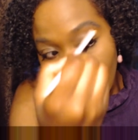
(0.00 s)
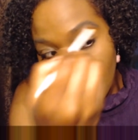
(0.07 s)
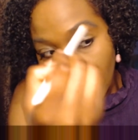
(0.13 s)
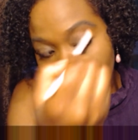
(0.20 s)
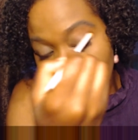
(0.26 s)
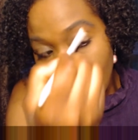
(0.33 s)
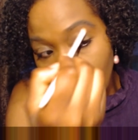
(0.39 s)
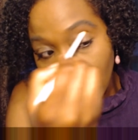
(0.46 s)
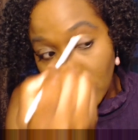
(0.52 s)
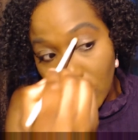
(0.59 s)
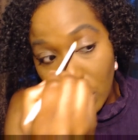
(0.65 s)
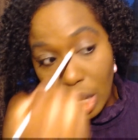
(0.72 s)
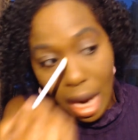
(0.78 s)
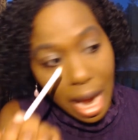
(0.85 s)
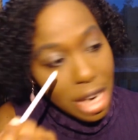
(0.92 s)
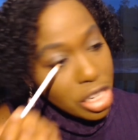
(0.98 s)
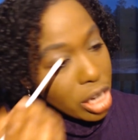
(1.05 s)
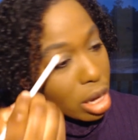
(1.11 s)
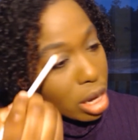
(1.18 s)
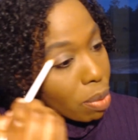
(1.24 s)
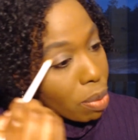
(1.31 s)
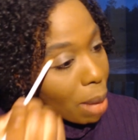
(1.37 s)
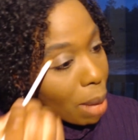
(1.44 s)
pretty much any
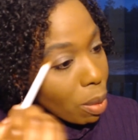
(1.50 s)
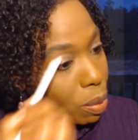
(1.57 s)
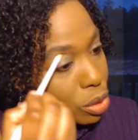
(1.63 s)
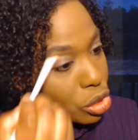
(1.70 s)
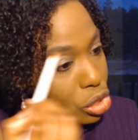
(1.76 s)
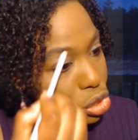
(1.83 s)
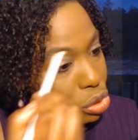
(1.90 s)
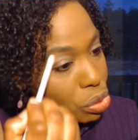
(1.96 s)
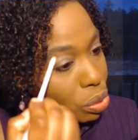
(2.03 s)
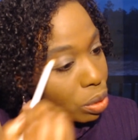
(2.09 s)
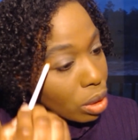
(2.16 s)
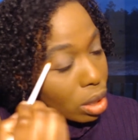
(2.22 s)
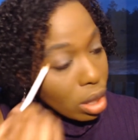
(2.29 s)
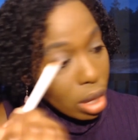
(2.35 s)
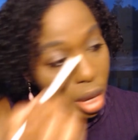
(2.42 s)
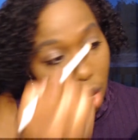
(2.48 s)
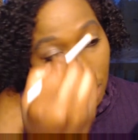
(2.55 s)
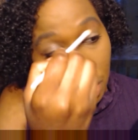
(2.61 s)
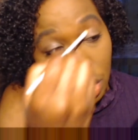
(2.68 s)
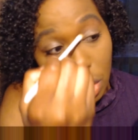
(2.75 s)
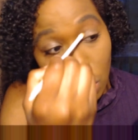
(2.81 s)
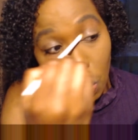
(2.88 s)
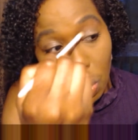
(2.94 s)
eyeshadow primer would do.
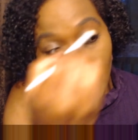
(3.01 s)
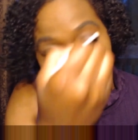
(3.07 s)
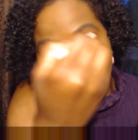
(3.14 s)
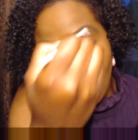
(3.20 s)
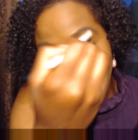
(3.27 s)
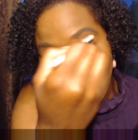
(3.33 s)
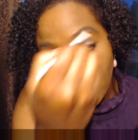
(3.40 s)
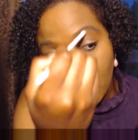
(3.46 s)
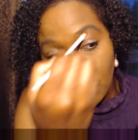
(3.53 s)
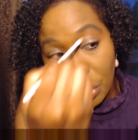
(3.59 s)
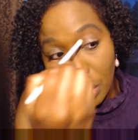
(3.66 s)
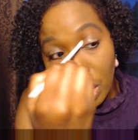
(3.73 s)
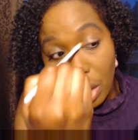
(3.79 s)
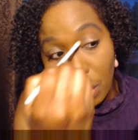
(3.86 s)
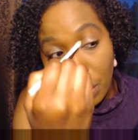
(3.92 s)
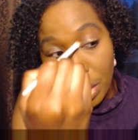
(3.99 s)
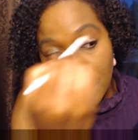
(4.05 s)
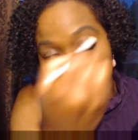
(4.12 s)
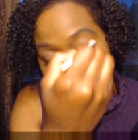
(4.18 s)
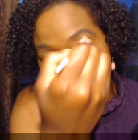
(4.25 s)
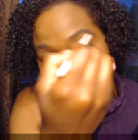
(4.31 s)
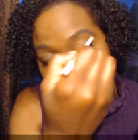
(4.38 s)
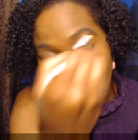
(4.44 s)
The one that I'm featuring here is
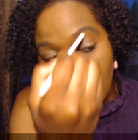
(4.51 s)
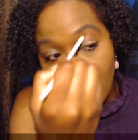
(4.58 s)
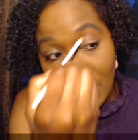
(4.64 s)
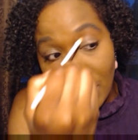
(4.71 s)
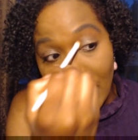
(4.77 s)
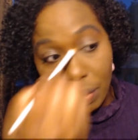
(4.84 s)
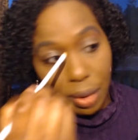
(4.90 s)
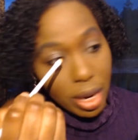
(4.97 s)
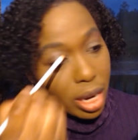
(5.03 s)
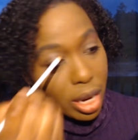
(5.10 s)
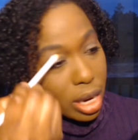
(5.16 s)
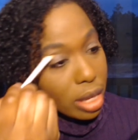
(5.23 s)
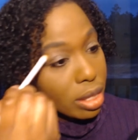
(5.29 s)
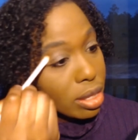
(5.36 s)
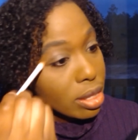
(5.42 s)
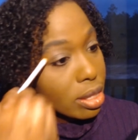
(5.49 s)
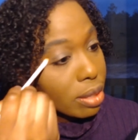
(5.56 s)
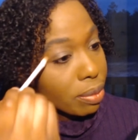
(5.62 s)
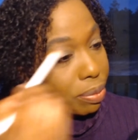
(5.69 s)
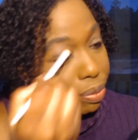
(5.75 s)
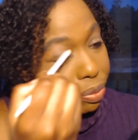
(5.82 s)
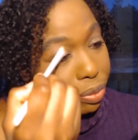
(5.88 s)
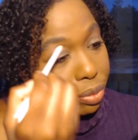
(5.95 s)
in the Black Radiance.
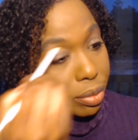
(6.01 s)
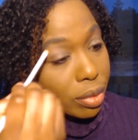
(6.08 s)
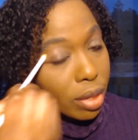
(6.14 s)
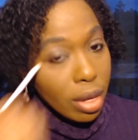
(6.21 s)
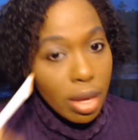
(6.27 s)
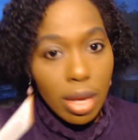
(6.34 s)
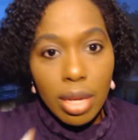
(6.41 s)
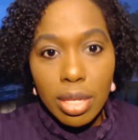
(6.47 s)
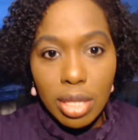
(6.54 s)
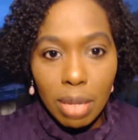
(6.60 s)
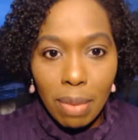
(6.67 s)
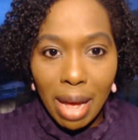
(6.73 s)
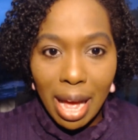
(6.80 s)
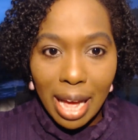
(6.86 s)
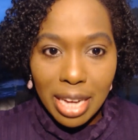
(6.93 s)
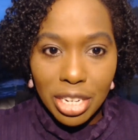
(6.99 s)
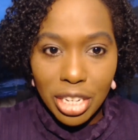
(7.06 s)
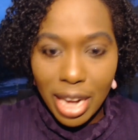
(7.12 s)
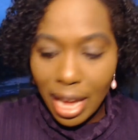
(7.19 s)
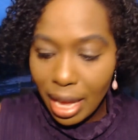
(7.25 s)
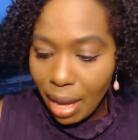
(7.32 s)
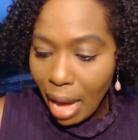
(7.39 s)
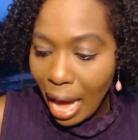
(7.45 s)
So my
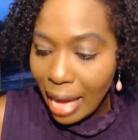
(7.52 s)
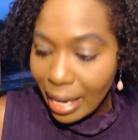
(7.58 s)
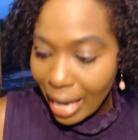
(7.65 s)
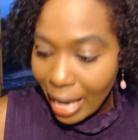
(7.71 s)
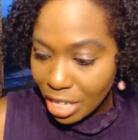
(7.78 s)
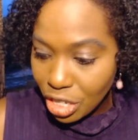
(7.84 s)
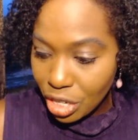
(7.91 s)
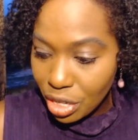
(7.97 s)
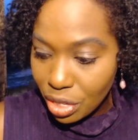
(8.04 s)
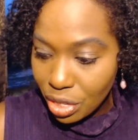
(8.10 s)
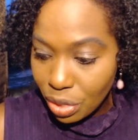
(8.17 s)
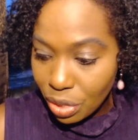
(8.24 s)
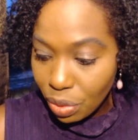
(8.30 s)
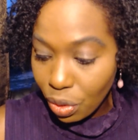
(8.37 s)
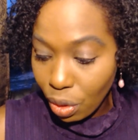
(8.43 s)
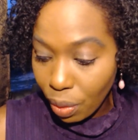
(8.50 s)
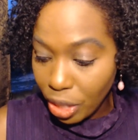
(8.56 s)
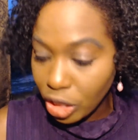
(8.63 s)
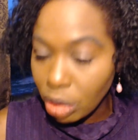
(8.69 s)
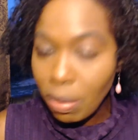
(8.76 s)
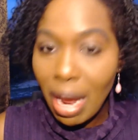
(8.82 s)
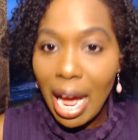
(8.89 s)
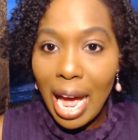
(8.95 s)
eyelashes, correction,
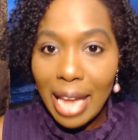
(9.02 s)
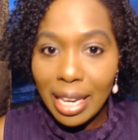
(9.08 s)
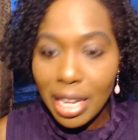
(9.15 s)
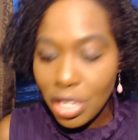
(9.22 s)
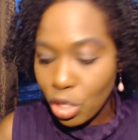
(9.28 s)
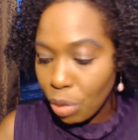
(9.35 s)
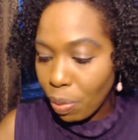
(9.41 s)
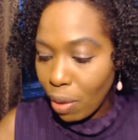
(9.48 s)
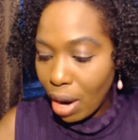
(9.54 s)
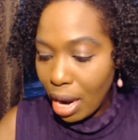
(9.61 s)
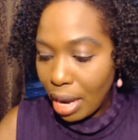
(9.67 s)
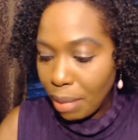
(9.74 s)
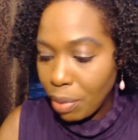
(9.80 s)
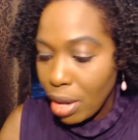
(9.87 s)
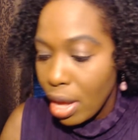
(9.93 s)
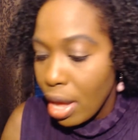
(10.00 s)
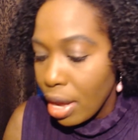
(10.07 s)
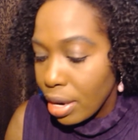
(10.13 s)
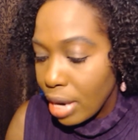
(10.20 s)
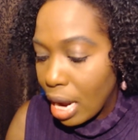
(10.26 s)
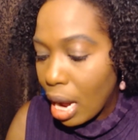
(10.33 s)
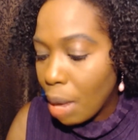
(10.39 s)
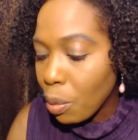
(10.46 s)
my eyelids are primed.
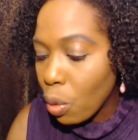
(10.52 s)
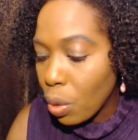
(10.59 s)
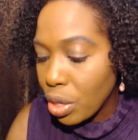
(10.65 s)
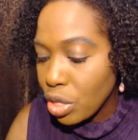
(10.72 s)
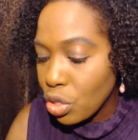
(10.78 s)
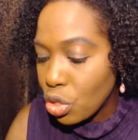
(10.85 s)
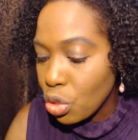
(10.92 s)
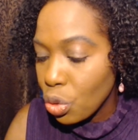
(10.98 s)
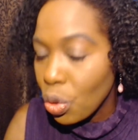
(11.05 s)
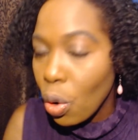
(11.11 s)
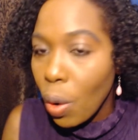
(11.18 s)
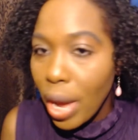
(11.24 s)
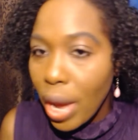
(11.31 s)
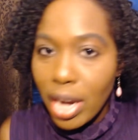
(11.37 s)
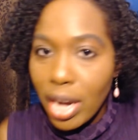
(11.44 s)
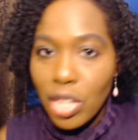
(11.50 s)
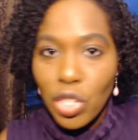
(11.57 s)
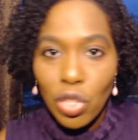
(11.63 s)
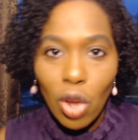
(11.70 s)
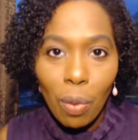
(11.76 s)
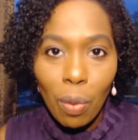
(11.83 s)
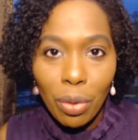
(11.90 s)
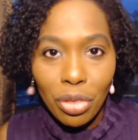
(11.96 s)
Now I'm going to go ahead and
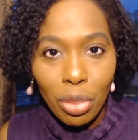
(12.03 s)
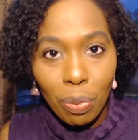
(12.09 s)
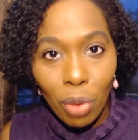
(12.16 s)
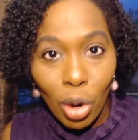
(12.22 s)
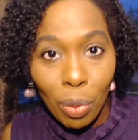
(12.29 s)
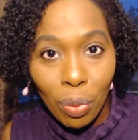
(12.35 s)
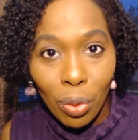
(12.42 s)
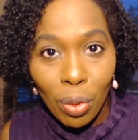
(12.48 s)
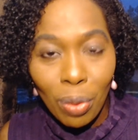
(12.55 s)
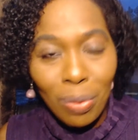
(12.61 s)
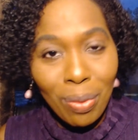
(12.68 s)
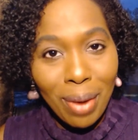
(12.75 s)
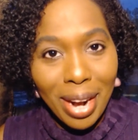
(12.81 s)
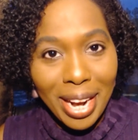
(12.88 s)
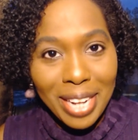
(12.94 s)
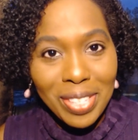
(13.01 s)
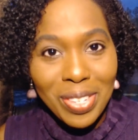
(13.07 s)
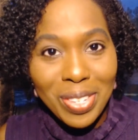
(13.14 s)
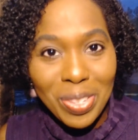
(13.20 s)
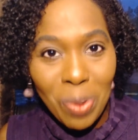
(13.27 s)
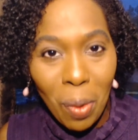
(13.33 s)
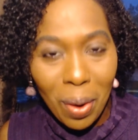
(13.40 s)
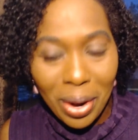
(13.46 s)
start with the Purple Rain
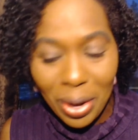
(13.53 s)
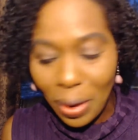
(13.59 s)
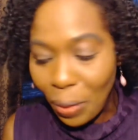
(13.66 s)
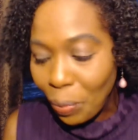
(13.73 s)
tutorial.